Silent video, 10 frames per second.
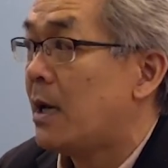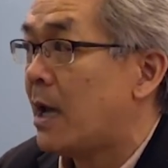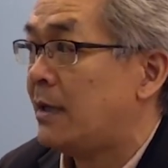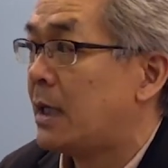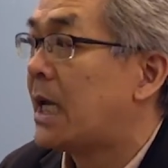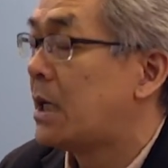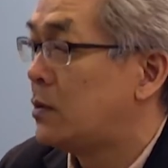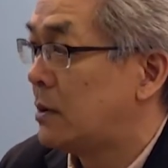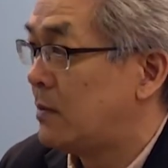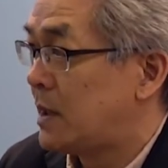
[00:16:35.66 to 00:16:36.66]
and the
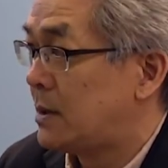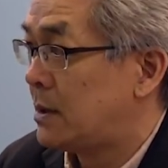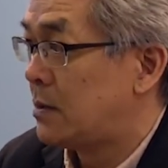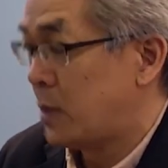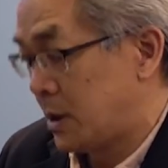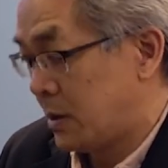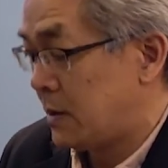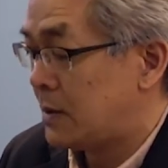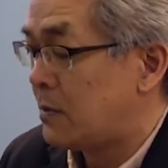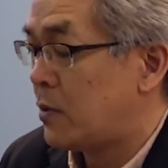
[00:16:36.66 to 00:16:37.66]
catering business, which
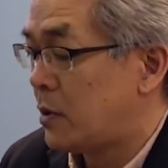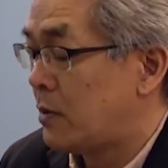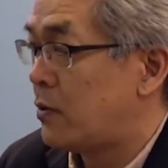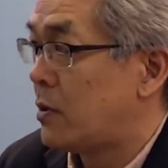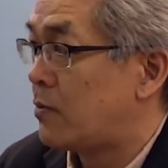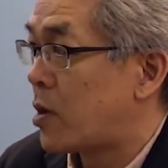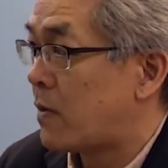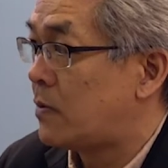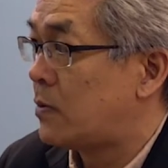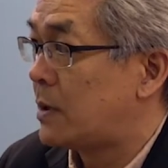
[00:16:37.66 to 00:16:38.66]
is very, very
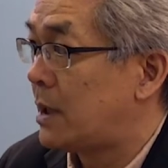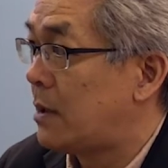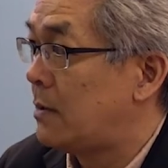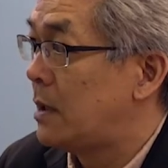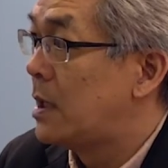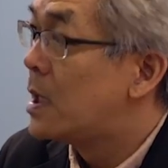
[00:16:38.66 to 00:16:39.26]
profitable now.